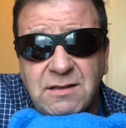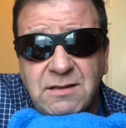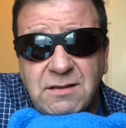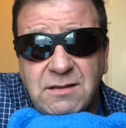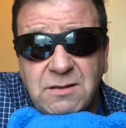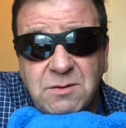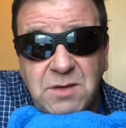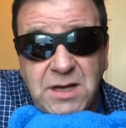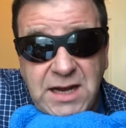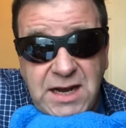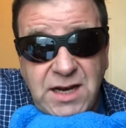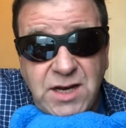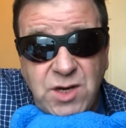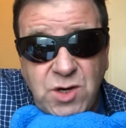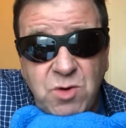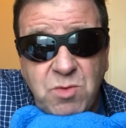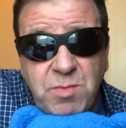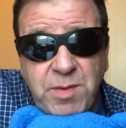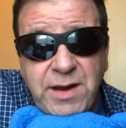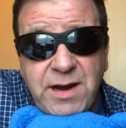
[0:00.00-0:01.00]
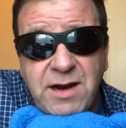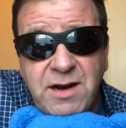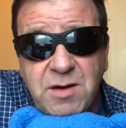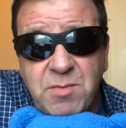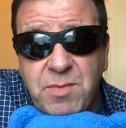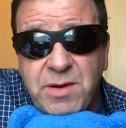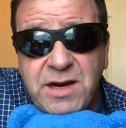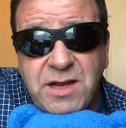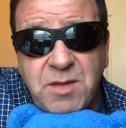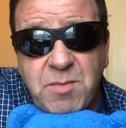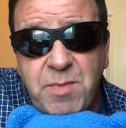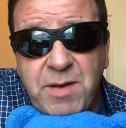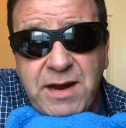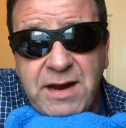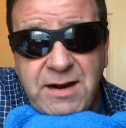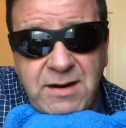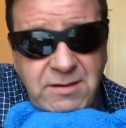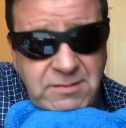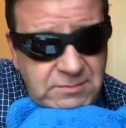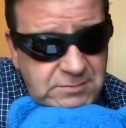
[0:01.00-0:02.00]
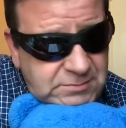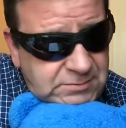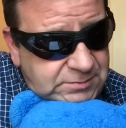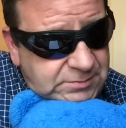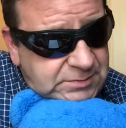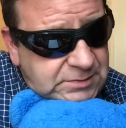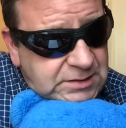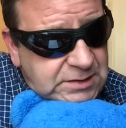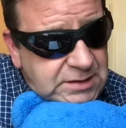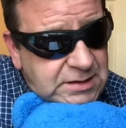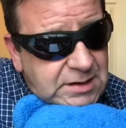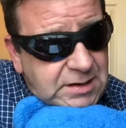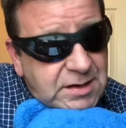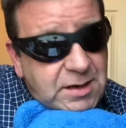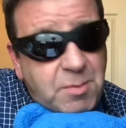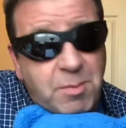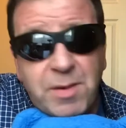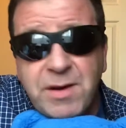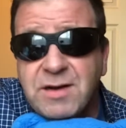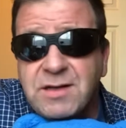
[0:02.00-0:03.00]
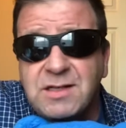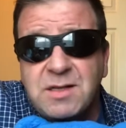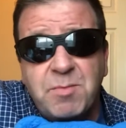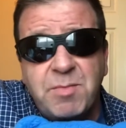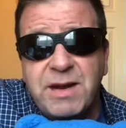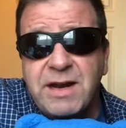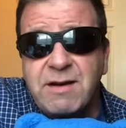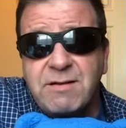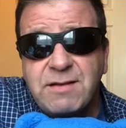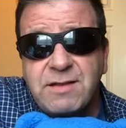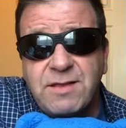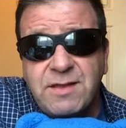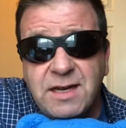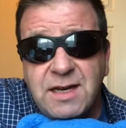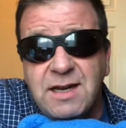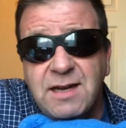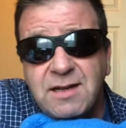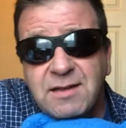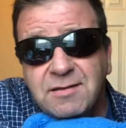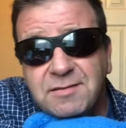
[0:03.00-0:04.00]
So can you bear to bear the bear? The bear's the bear in thee.